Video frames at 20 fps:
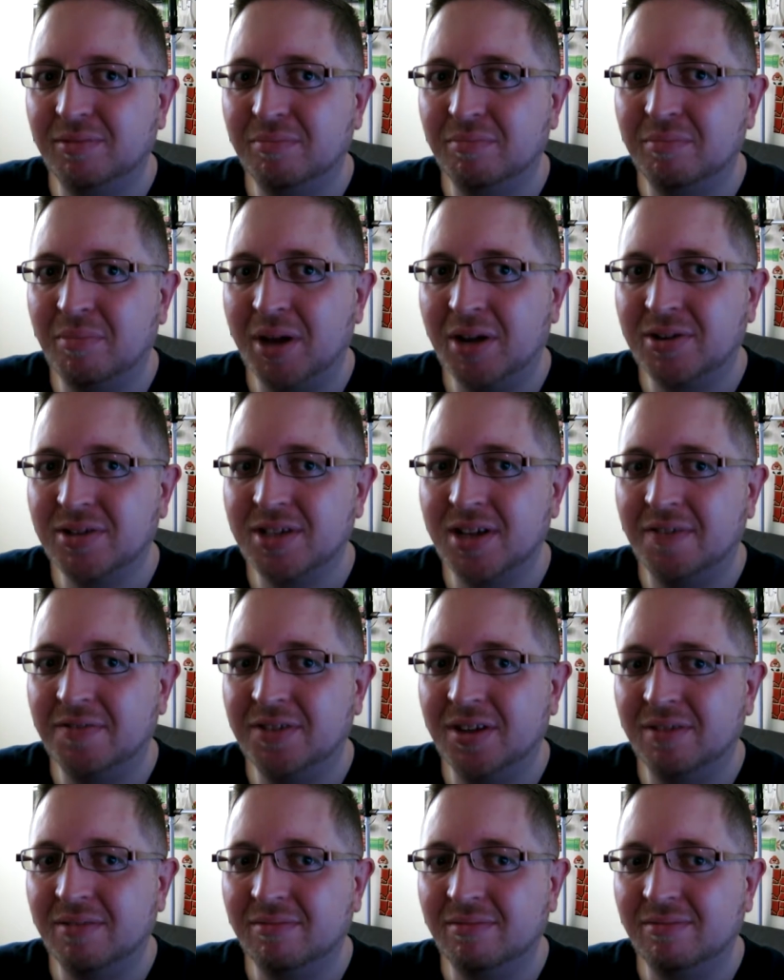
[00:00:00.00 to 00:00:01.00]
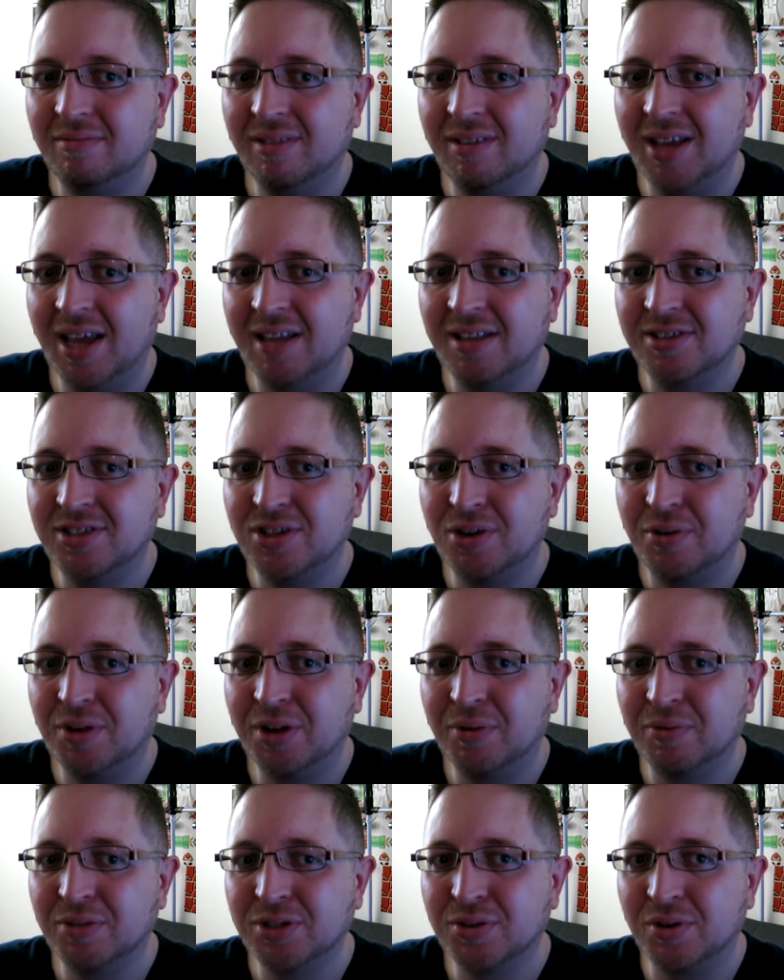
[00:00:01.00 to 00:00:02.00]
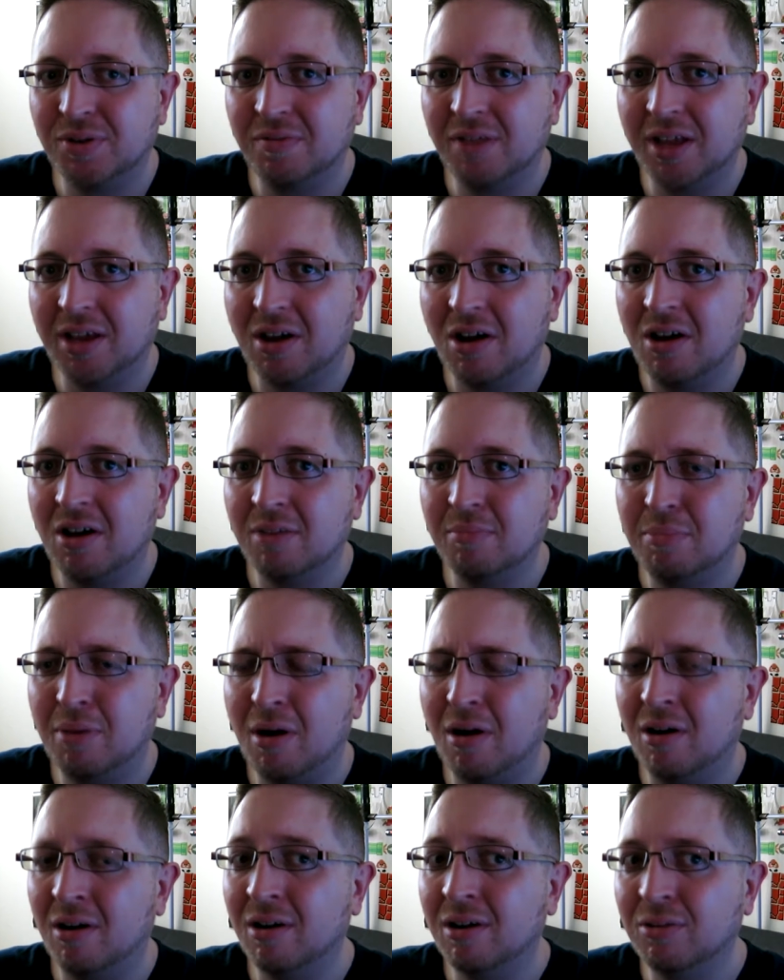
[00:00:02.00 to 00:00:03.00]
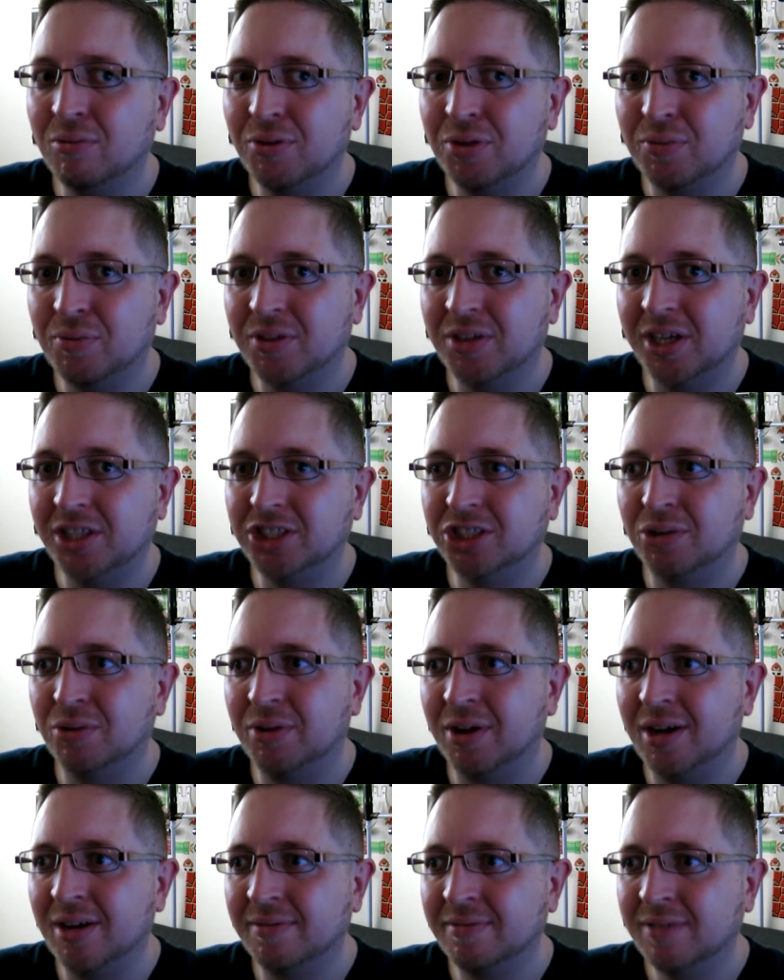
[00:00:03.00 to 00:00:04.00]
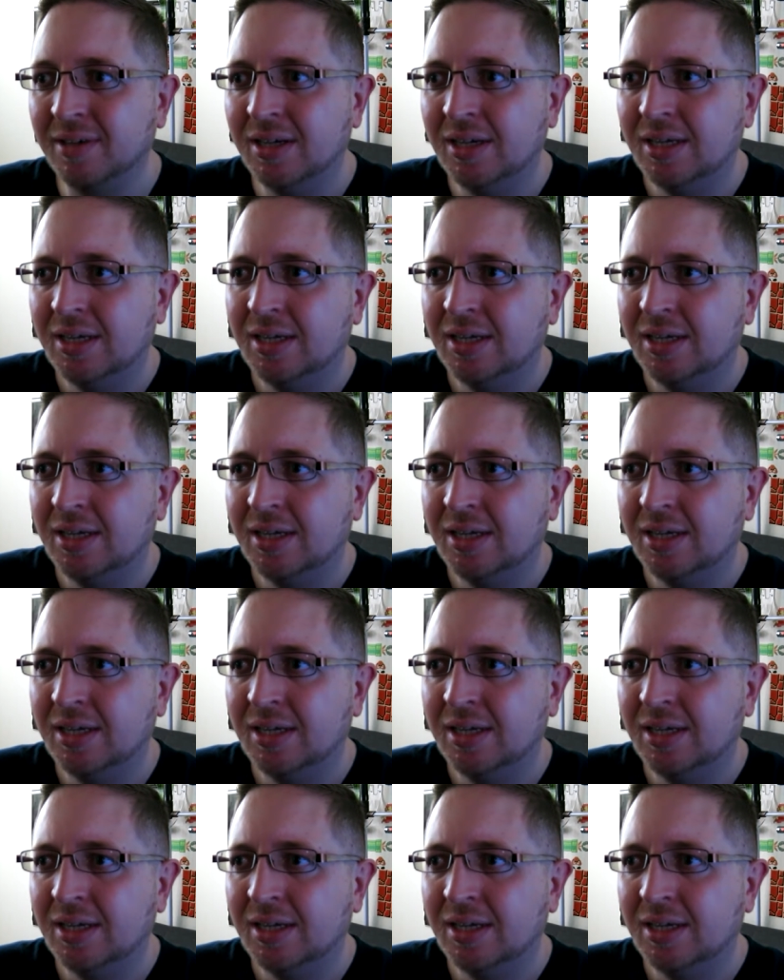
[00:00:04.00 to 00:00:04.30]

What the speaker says: Microsoft and Sony were sort of like on par with what they showed off.